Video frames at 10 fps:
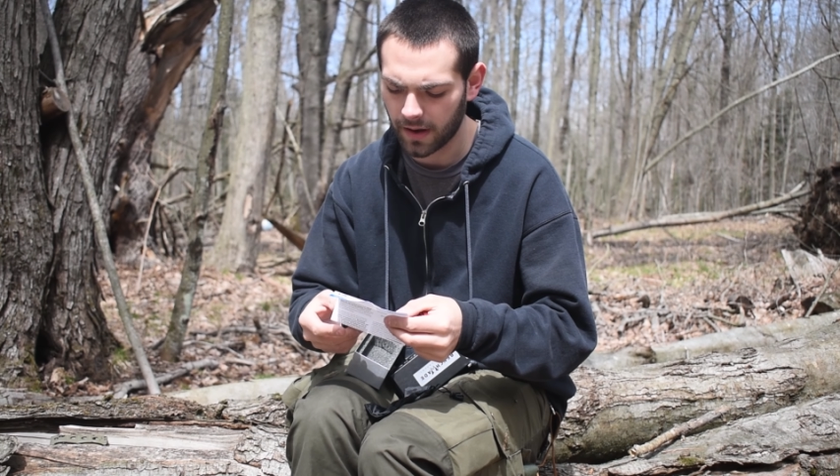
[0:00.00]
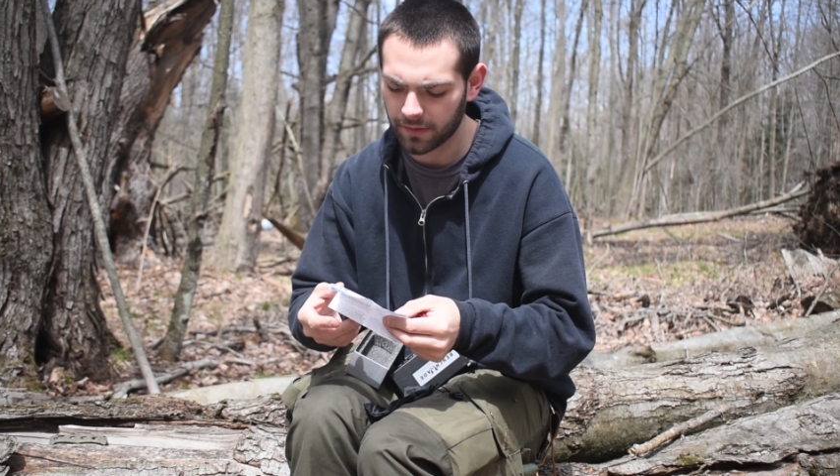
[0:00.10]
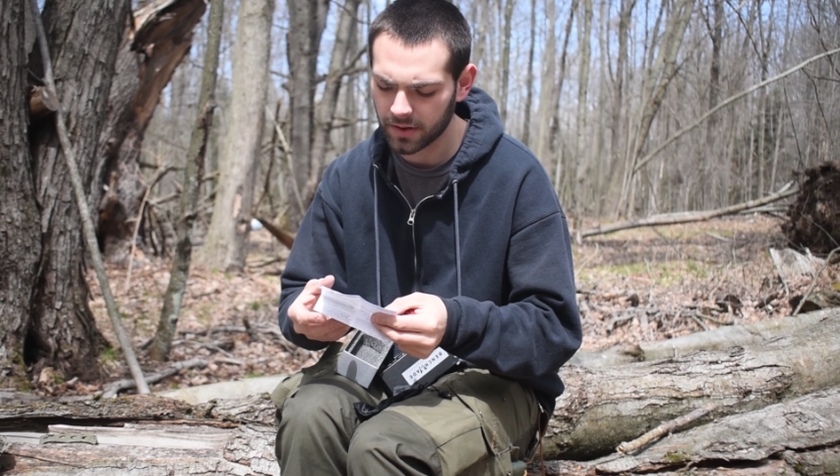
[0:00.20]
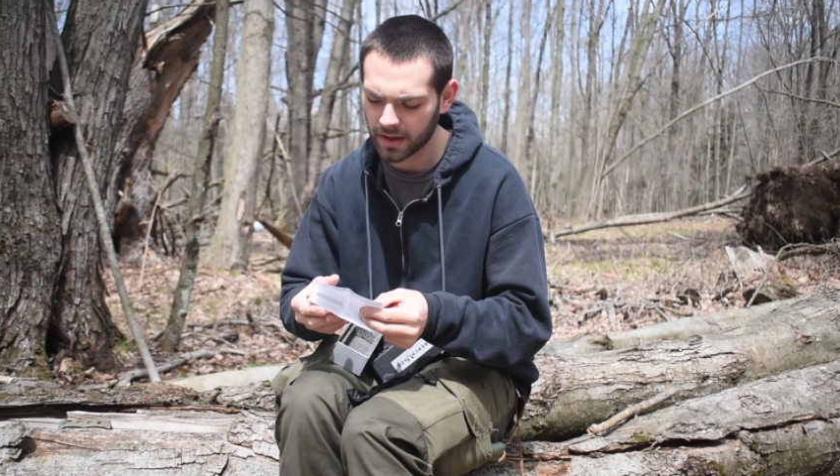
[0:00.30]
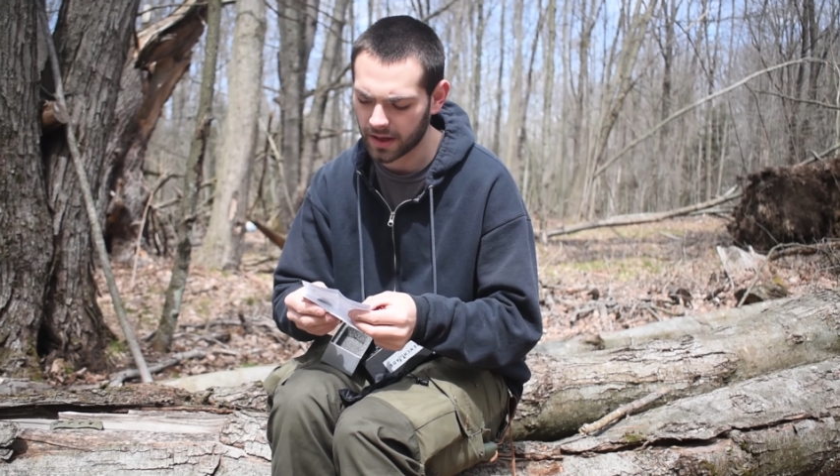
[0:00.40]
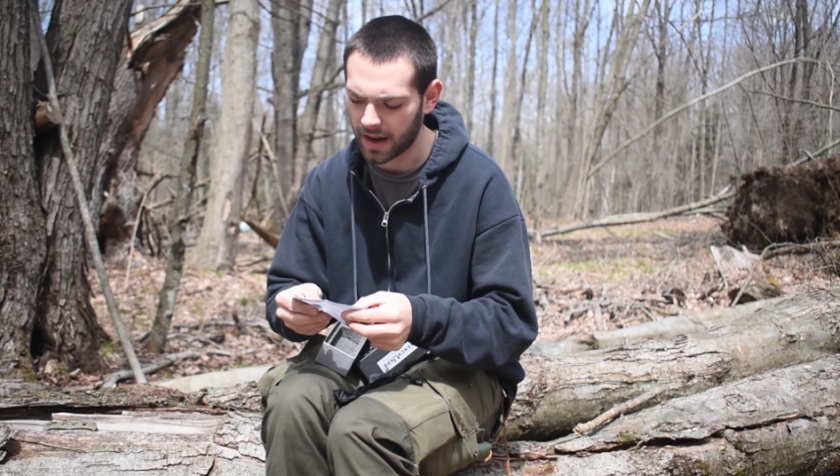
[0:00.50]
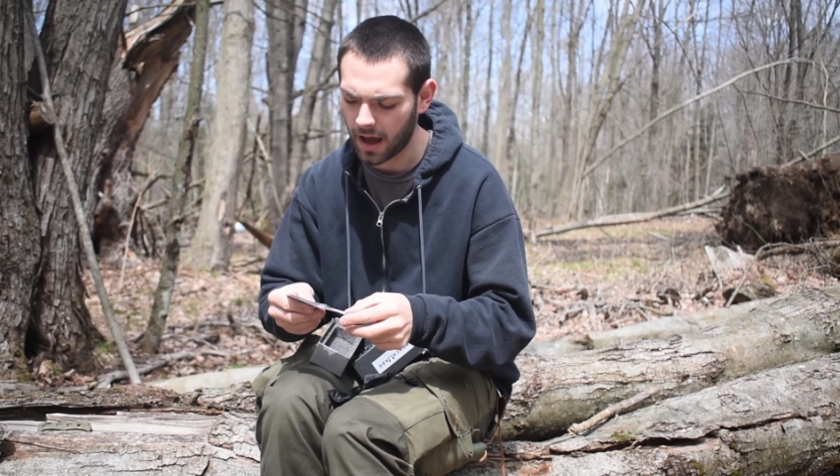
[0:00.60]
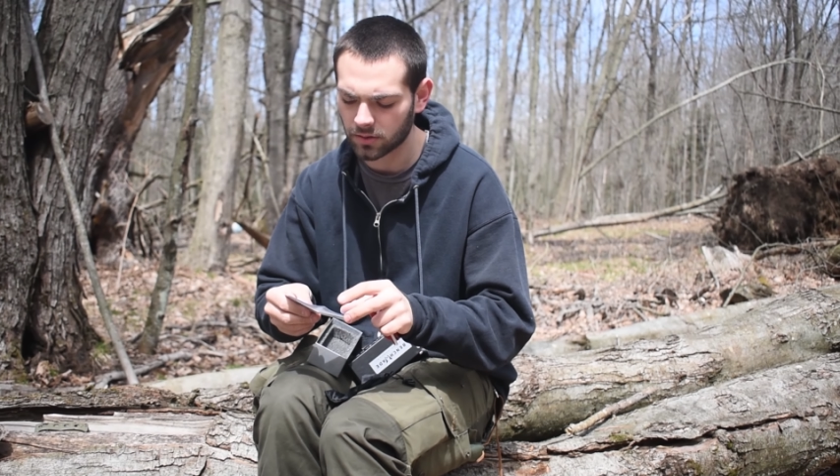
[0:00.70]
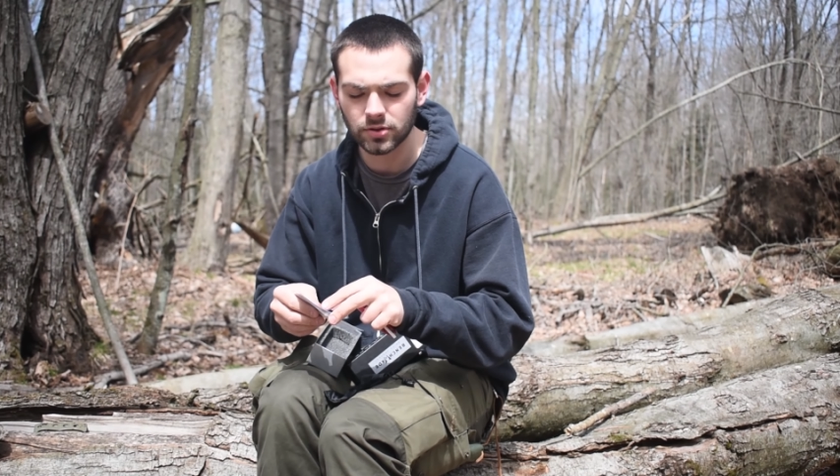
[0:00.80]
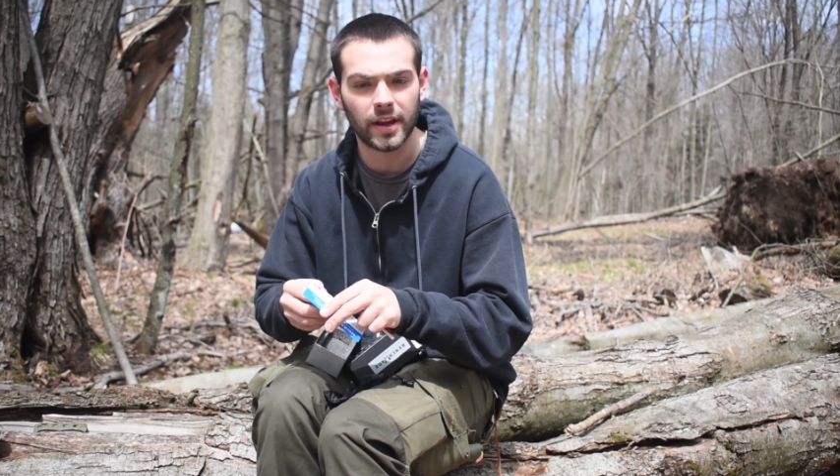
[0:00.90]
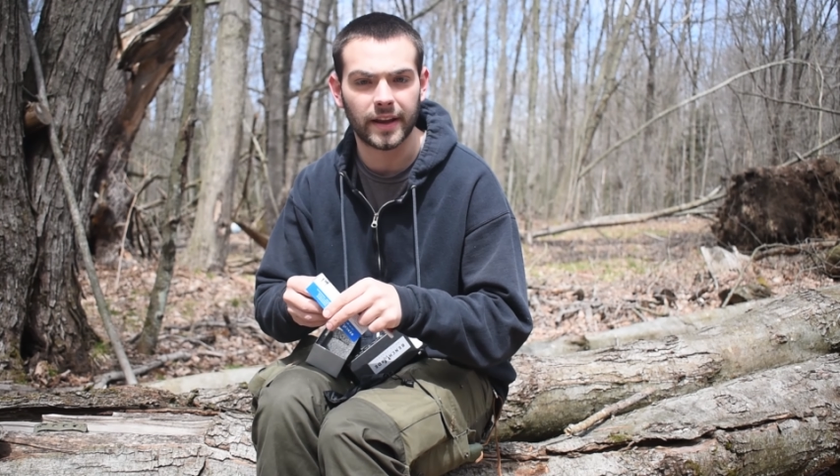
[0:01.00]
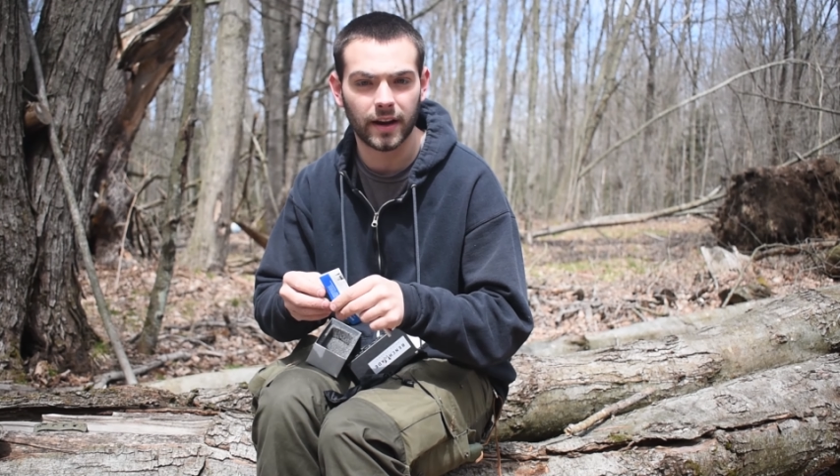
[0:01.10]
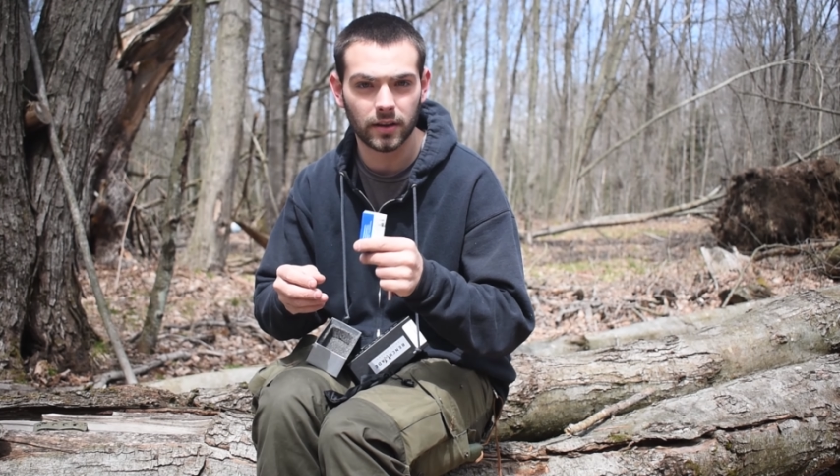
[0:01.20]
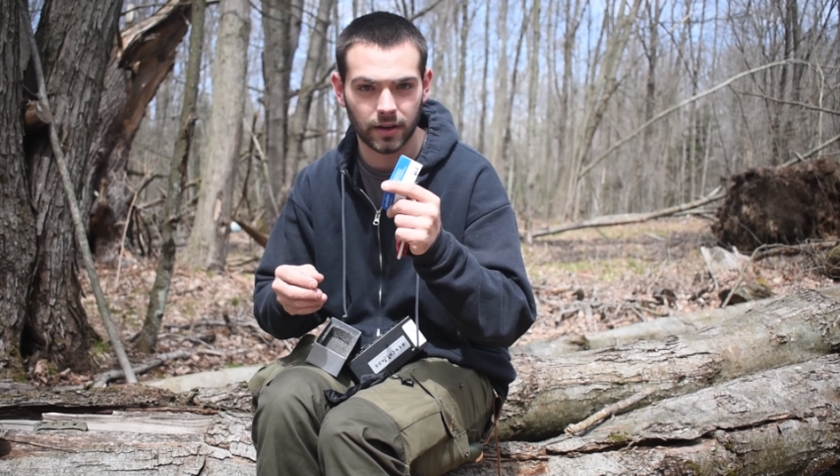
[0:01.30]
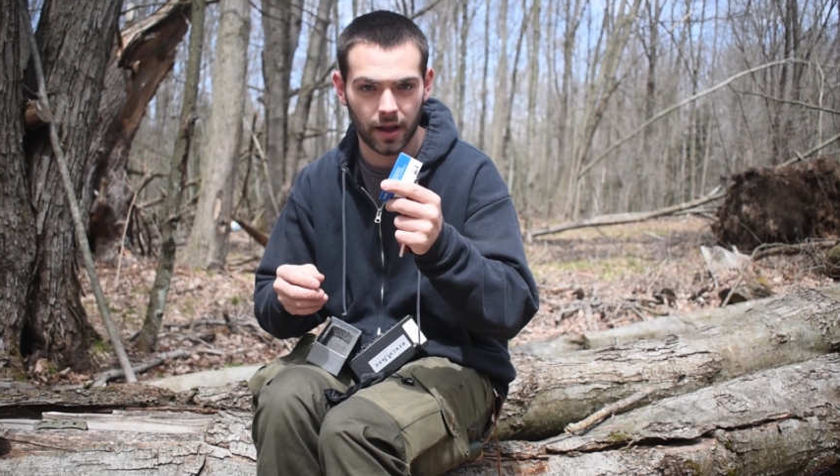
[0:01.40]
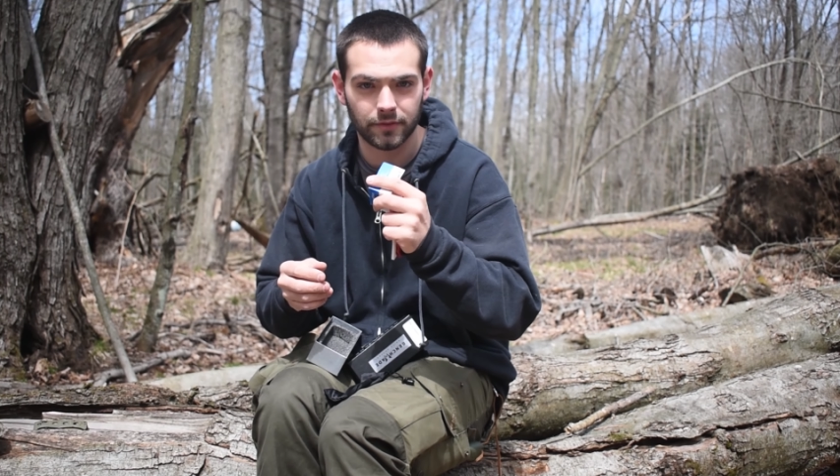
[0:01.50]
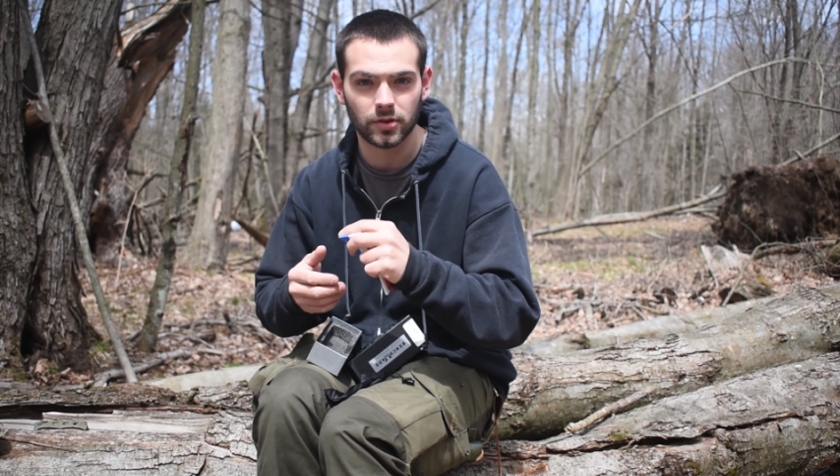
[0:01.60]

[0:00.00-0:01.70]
everything and how to take care of the knife.